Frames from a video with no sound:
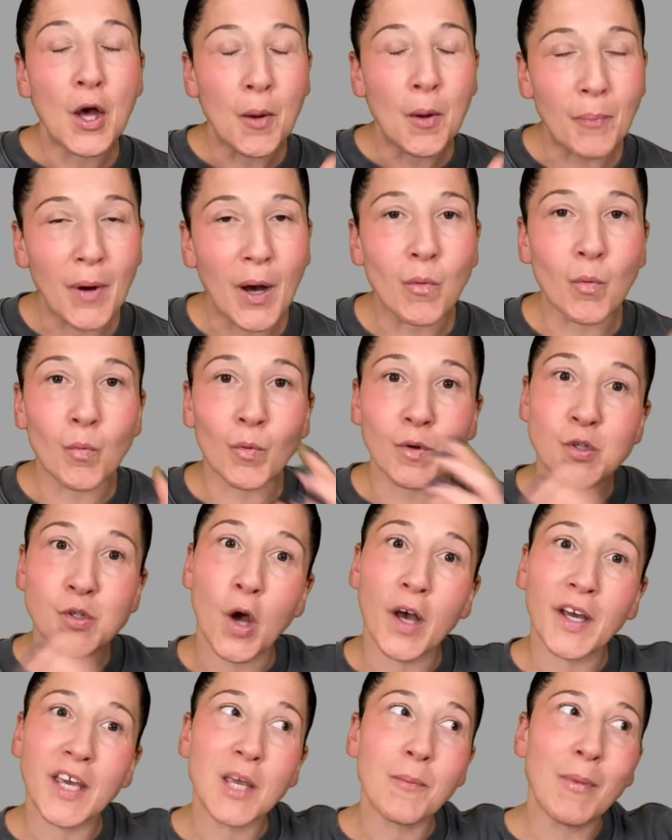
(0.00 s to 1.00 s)
But when we're
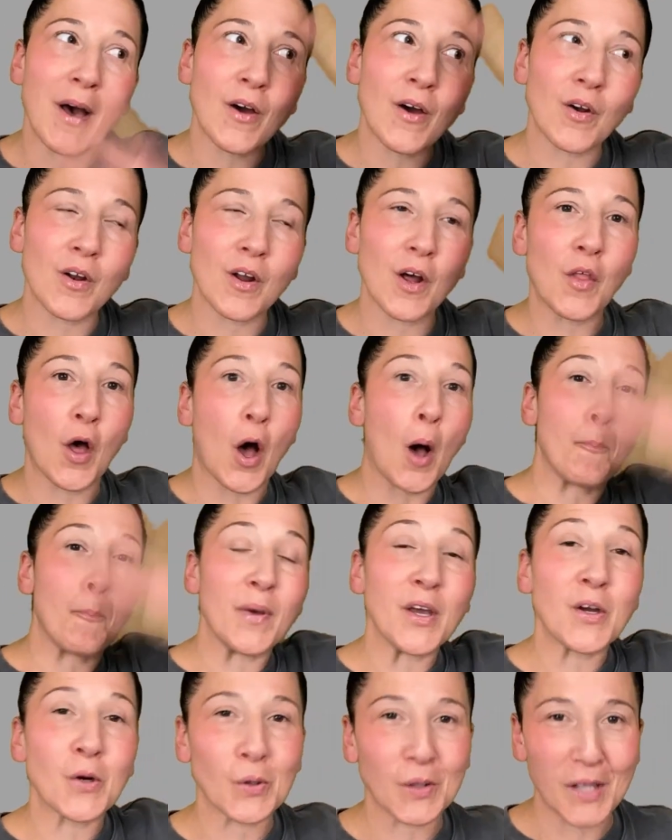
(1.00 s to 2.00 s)
talking about a
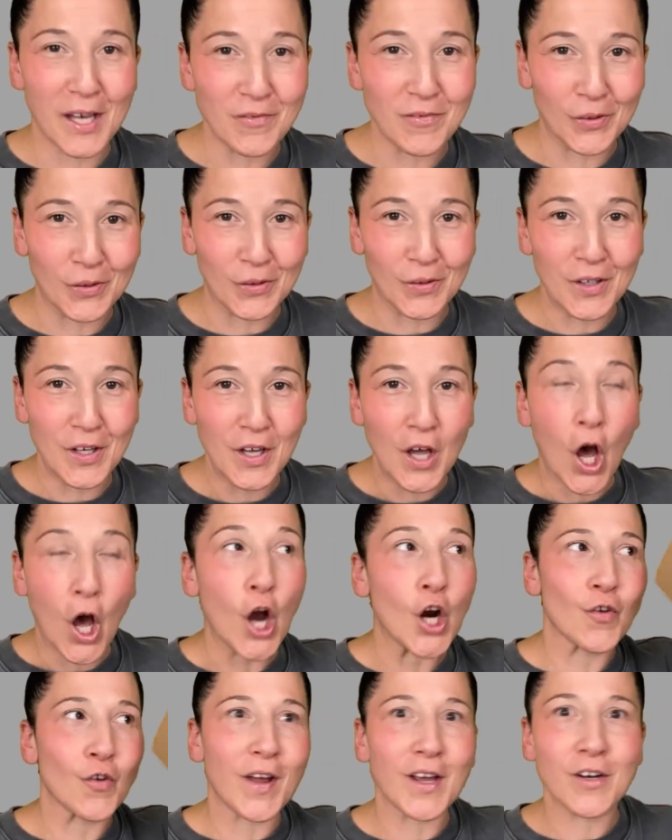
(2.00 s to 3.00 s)
bigger level, a
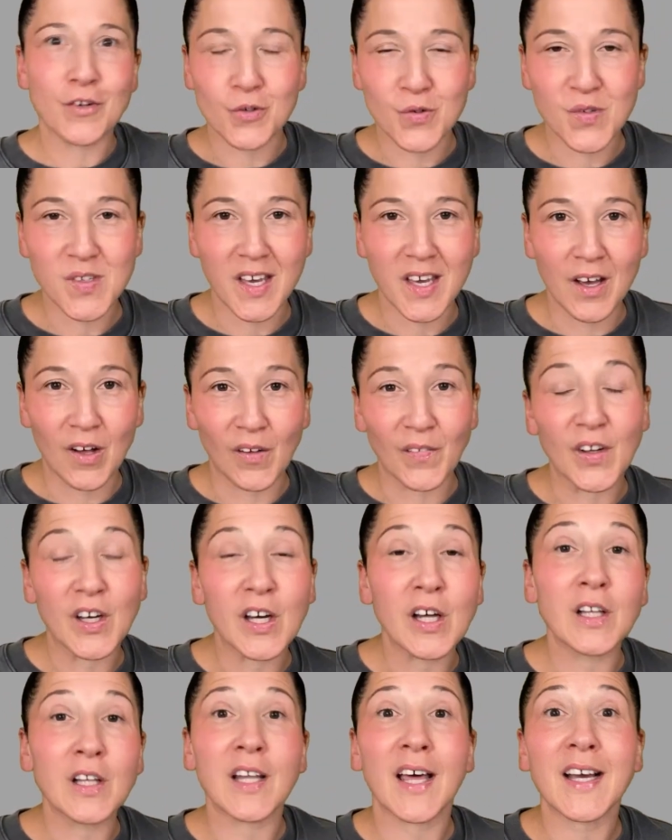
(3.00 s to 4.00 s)
grander scale, the
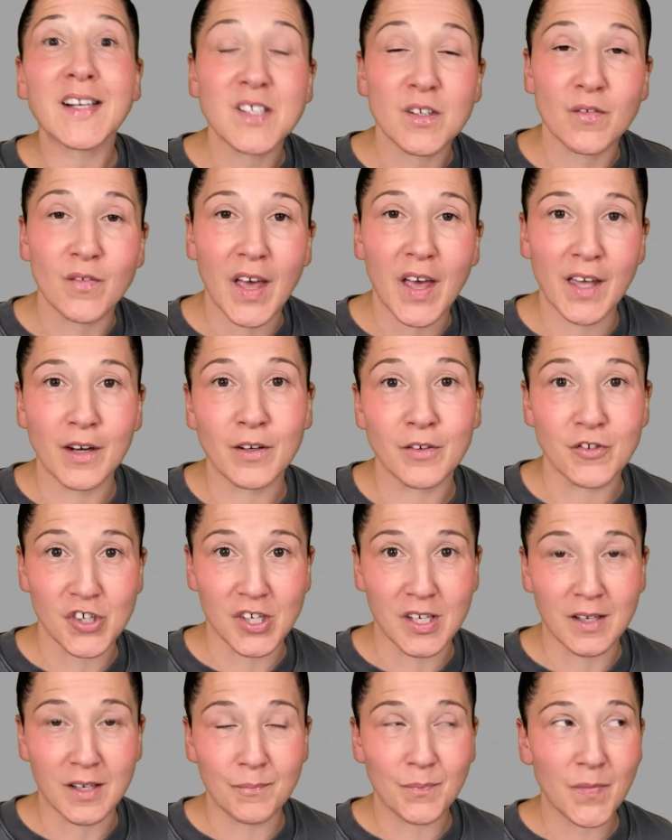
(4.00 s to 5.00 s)
collective
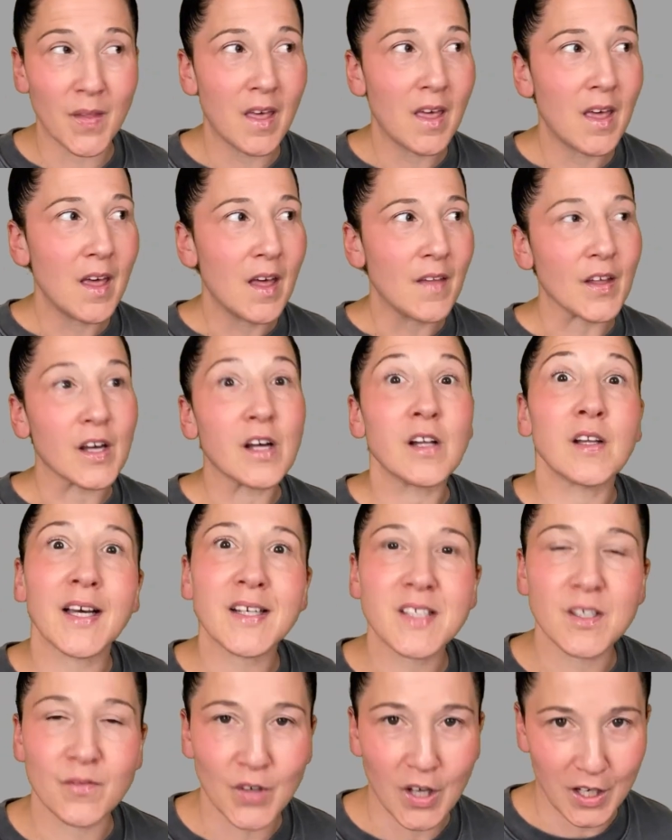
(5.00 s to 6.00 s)
energy, the
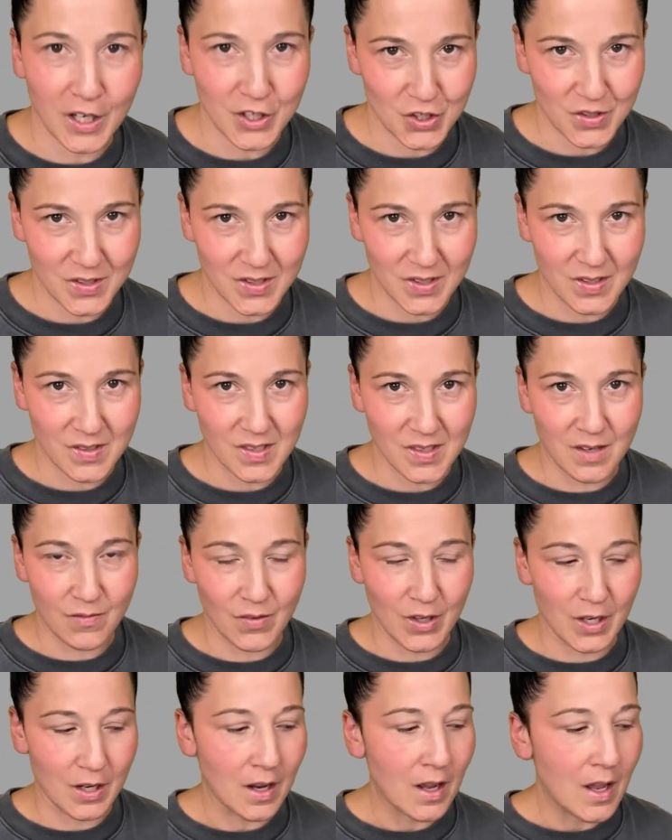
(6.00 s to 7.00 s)
collective consciousness,
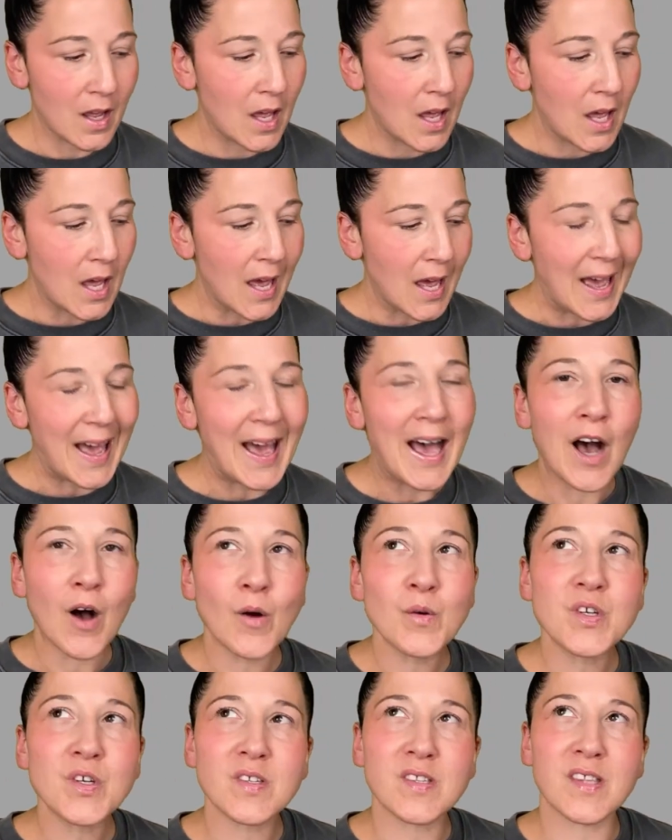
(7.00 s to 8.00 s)
even,
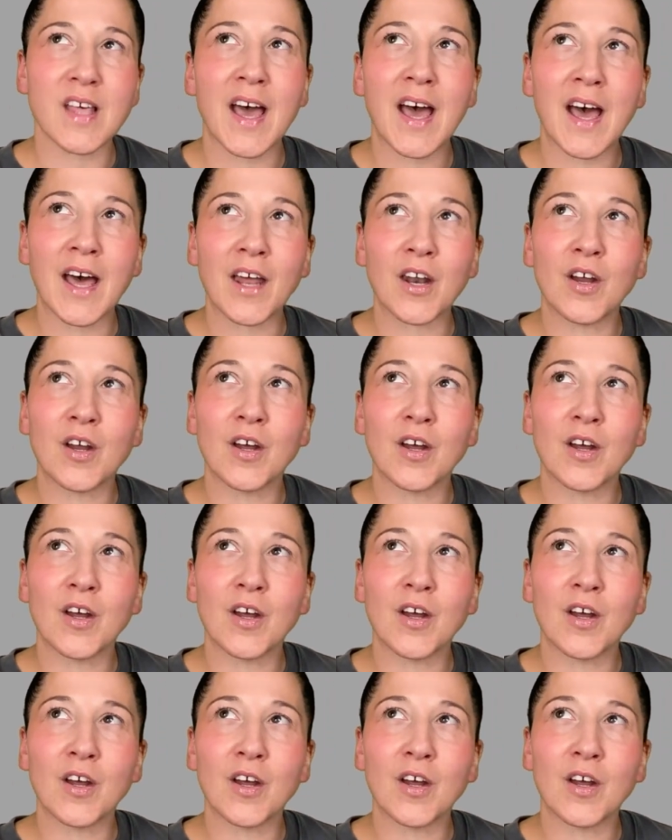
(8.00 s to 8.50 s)
how does that